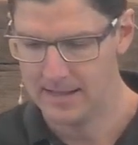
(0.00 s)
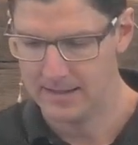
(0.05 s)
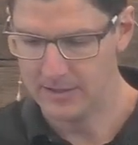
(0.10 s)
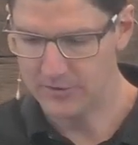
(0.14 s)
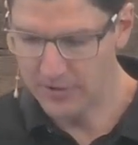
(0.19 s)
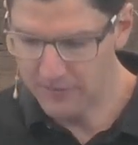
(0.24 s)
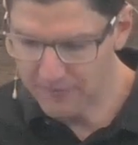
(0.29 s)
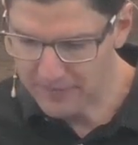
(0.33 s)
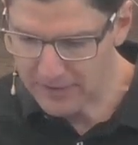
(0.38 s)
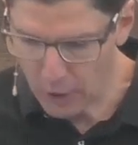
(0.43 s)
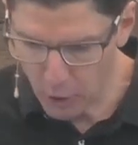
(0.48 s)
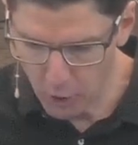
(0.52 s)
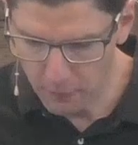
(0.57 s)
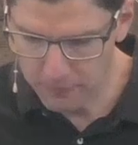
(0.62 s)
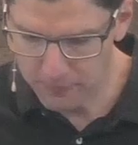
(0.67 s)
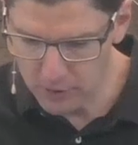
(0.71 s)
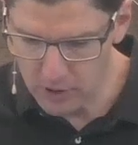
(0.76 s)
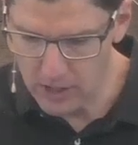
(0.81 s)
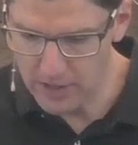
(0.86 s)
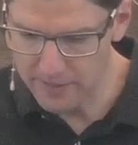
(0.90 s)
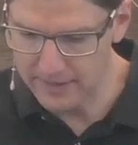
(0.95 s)
There's something
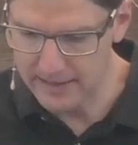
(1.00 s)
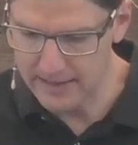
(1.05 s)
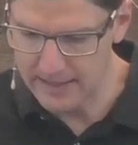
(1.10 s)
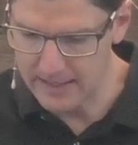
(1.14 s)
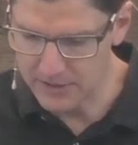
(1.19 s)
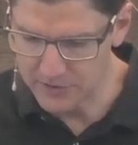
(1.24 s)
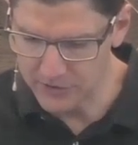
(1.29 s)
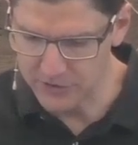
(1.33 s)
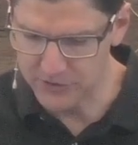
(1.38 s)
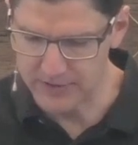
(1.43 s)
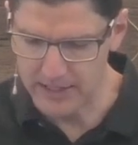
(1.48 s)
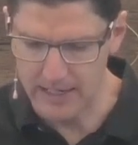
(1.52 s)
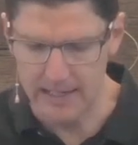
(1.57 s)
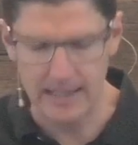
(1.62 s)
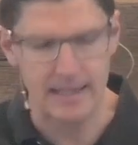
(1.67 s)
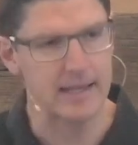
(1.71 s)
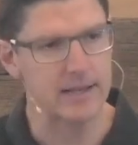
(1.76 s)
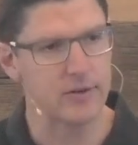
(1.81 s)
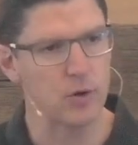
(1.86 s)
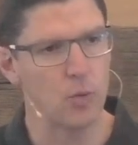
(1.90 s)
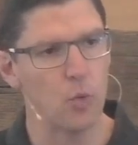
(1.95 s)
helpful, I think, in
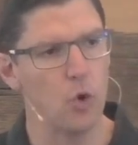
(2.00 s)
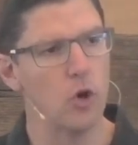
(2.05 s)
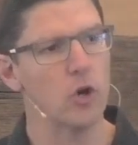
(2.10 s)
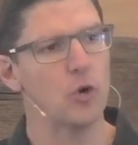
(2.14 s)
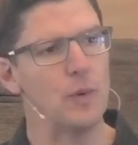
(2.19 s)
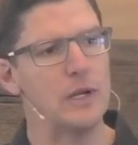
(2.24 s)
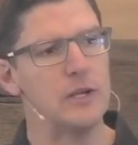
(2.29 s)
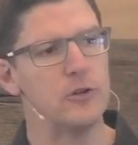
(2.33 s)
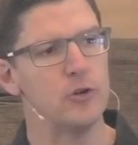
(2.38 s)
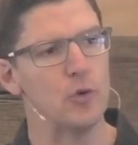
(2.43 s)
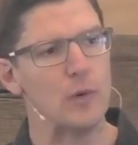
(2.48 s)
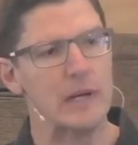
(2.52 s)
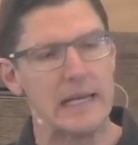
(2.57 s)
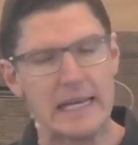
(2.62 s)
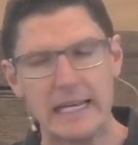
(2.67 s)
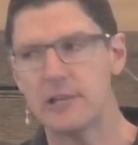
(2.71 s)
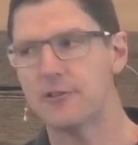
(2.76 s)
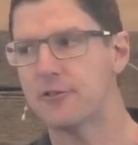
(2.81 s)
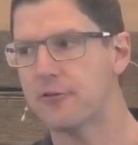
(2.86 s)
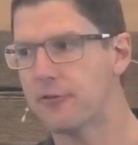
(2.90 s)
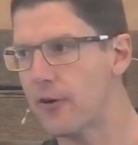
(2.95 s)
understanding that the work we do
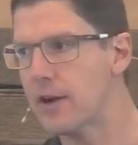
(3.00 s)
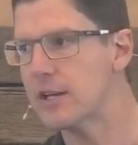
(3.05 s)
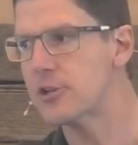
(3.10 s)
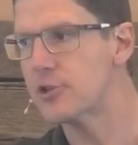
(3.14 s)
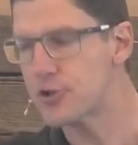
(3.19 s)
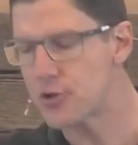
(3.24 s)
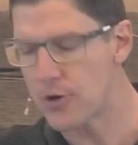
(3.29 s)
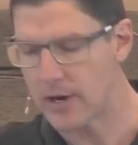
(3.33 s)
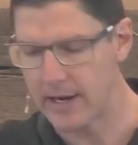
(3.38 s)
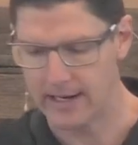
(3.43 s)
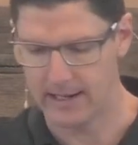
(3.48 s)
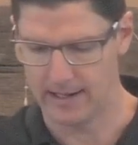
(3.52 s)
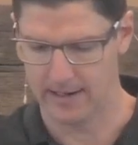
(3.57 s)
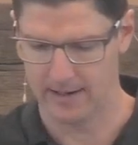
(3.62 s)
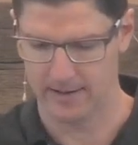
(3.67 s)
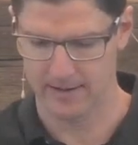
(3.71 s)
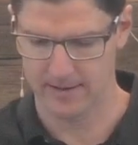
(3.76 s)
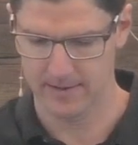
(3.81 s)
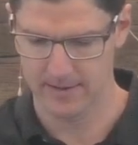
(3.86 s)
is frustrating